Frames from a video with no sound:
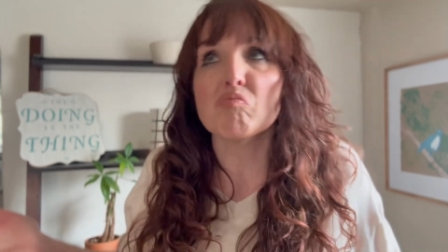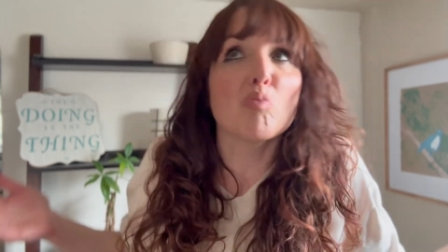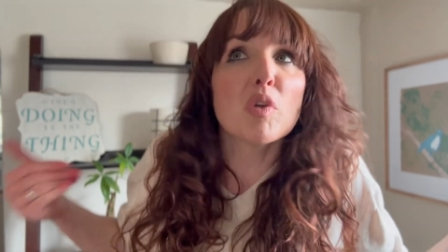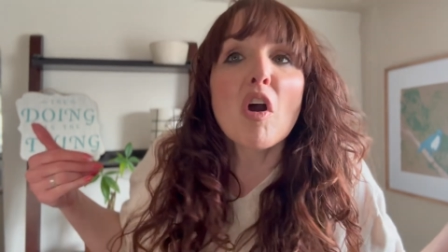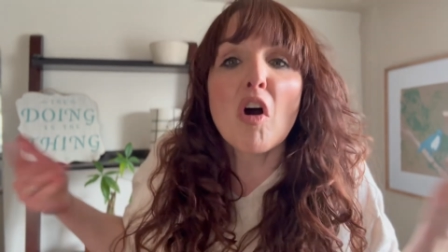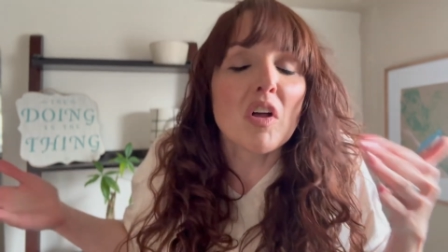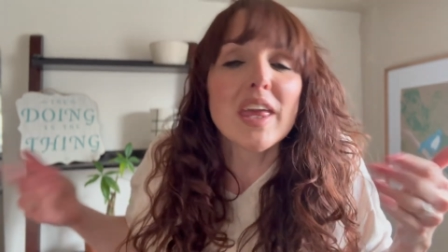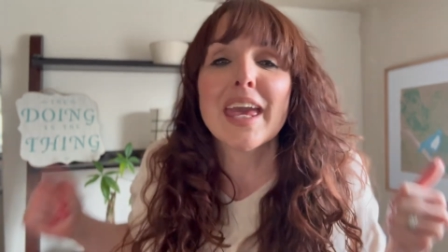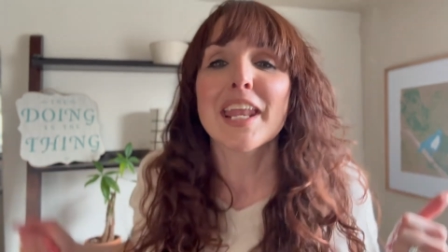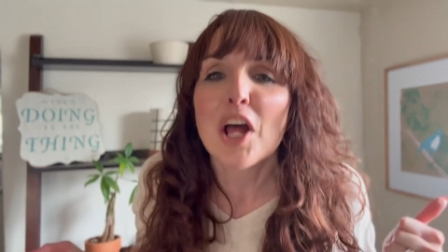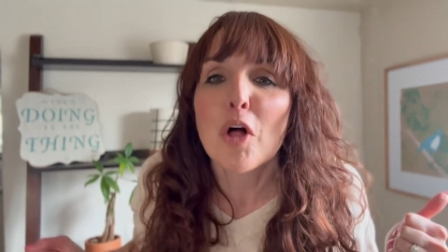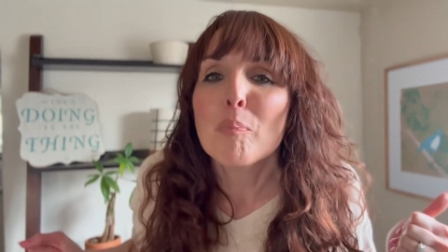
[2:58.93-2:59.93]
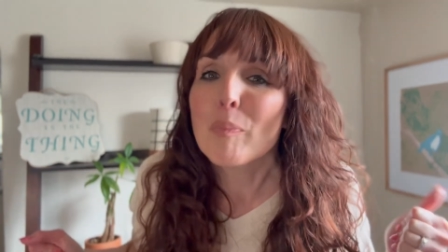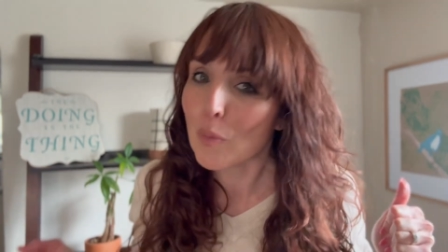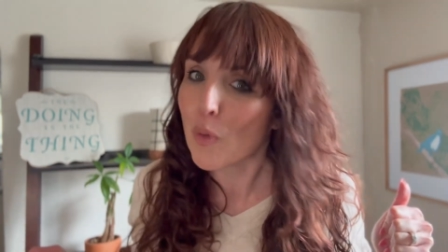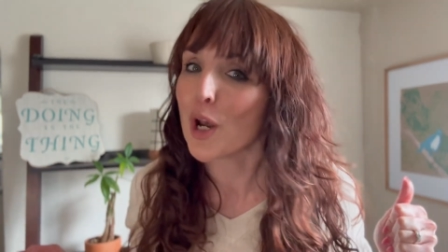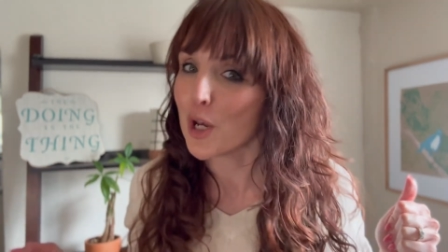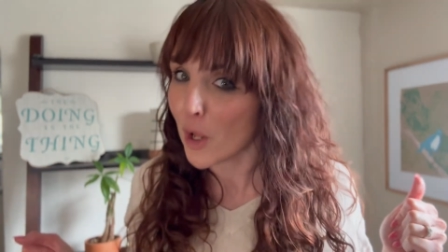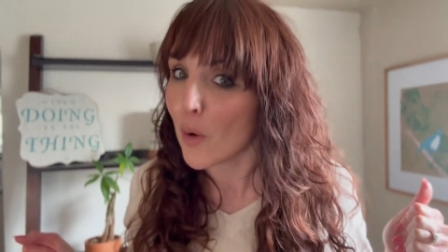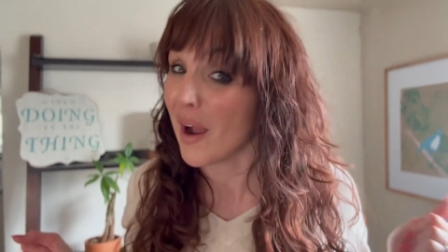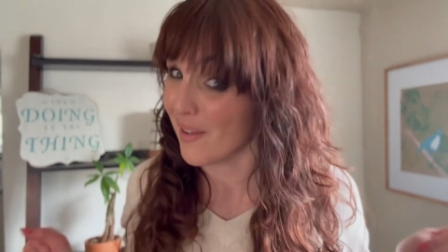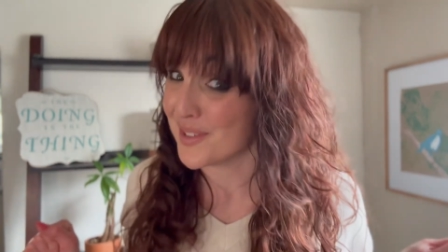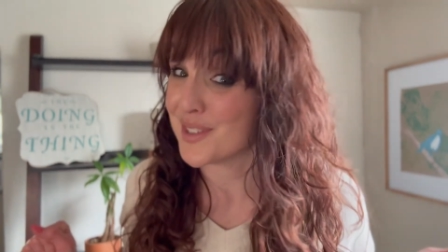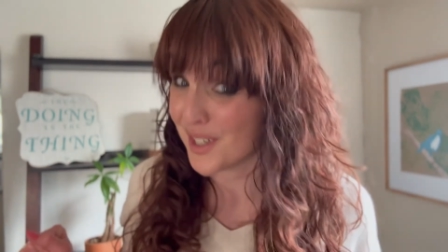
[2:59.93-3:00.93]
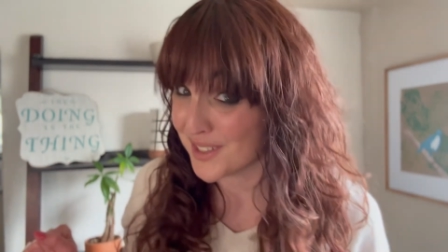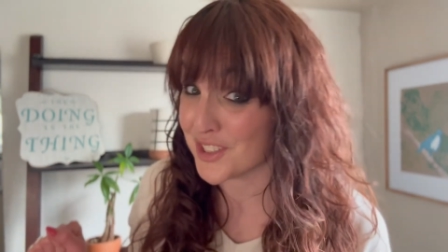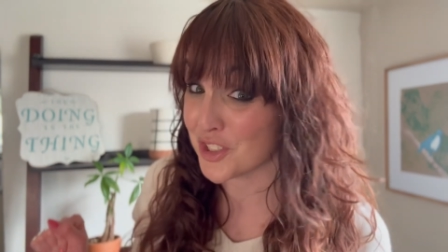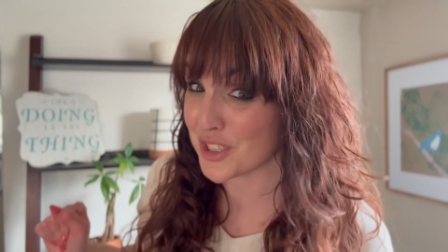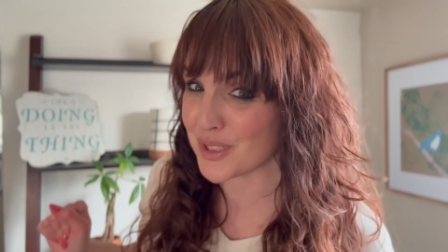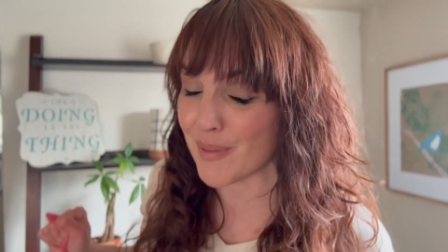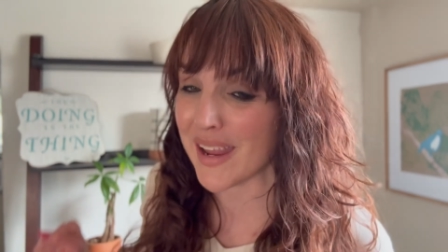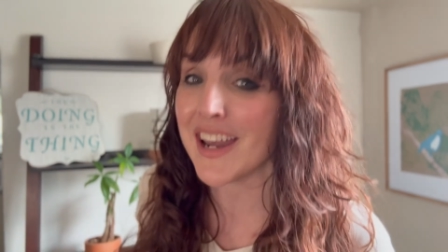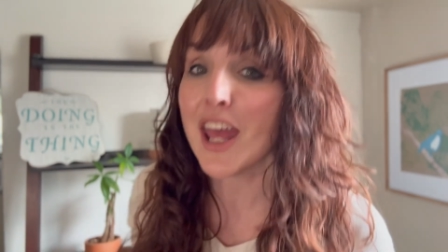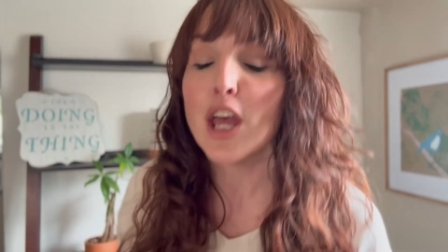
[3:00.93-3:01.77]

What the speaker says: we all can't help but want to know how the sausage gets made.